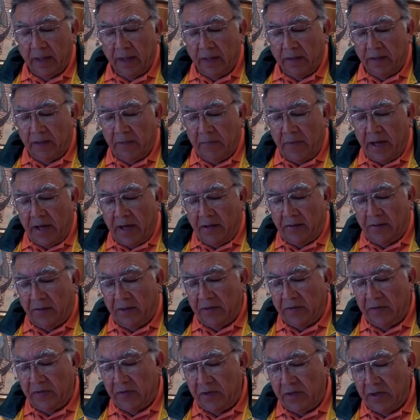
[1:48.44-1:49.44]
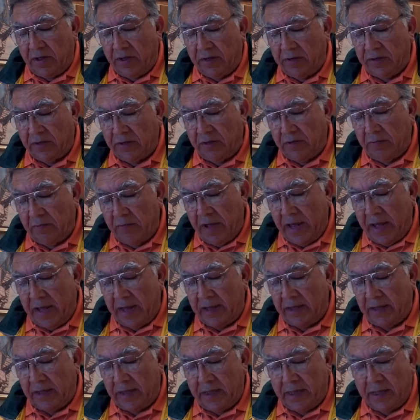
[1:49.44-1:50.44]
The mouth of the just
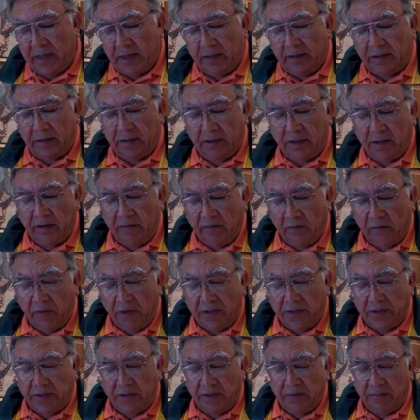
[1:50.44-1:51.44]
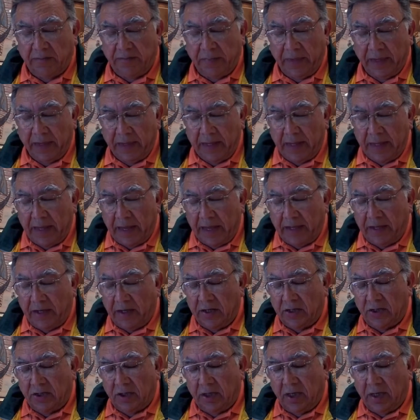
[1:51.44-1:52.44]
man tells of wisdom, and
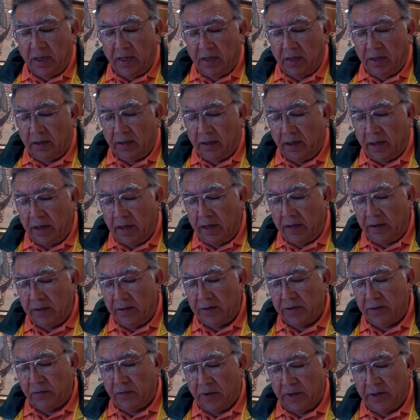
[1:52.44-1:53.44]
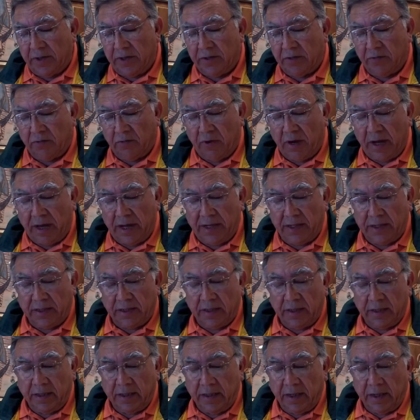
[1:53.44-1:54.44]
his tongue utters what is right.
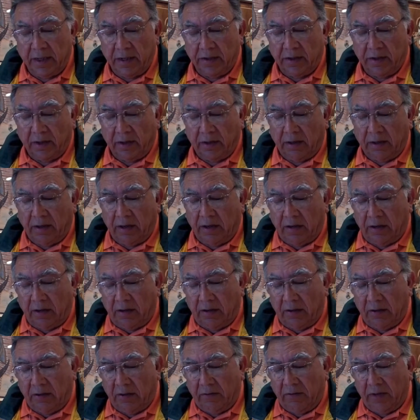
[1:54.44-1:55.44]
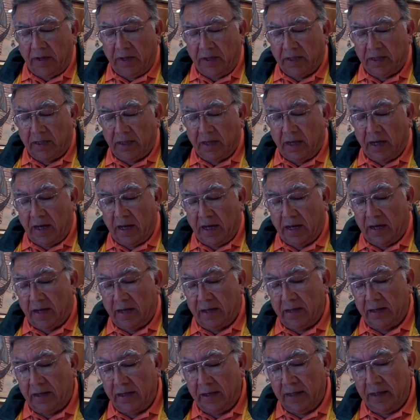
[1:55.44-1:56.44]
The law of his
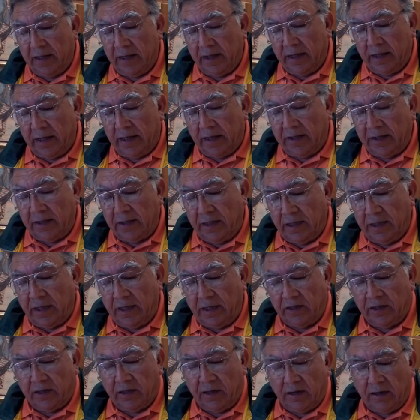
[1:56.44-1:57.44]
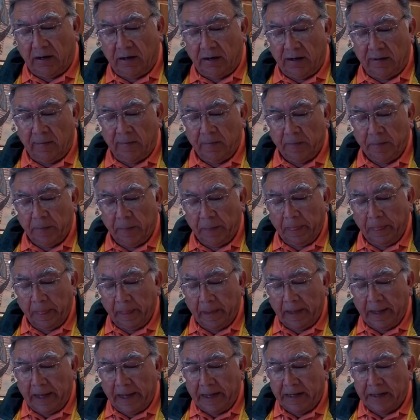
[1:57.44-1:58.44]
God is in his heart,
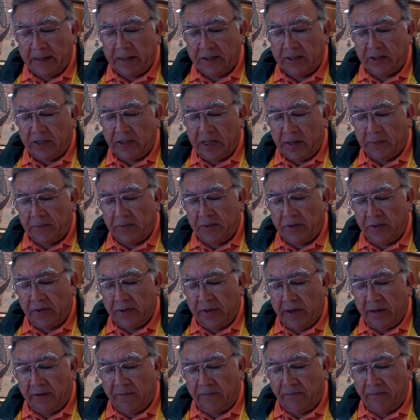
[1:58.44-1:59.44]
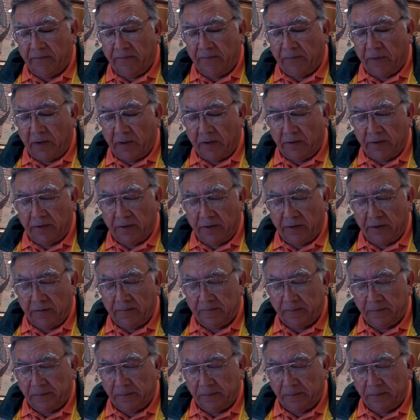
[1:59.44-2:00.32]
and his steps do not falter.